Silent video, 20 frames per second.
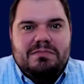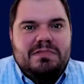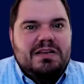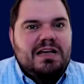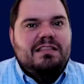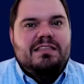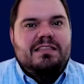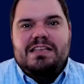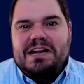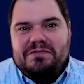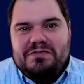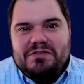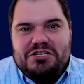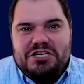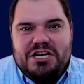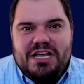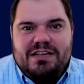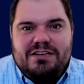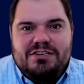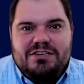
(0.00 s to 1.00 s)
Nothing ever
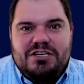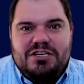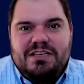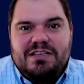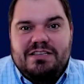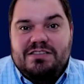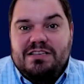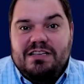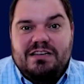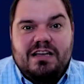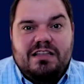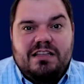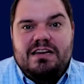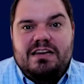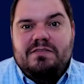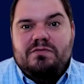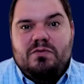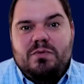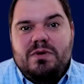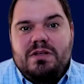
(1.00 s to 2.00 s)
changes and nothing
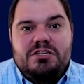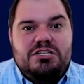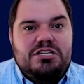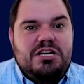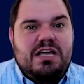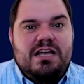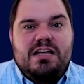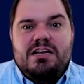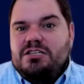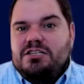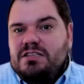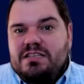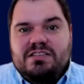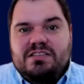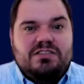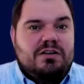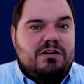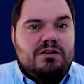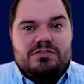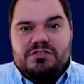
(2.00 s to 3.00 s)
ever will change. And these
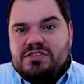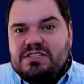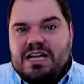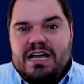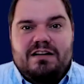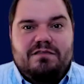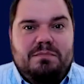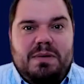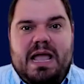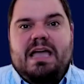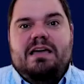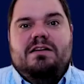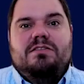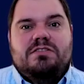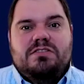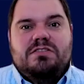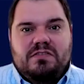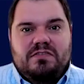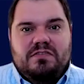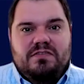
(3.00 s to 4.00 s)
are all just kind of
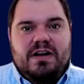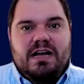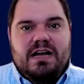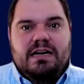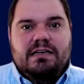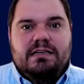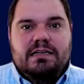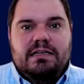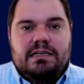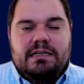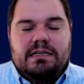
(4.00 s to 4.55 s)
panels for fun.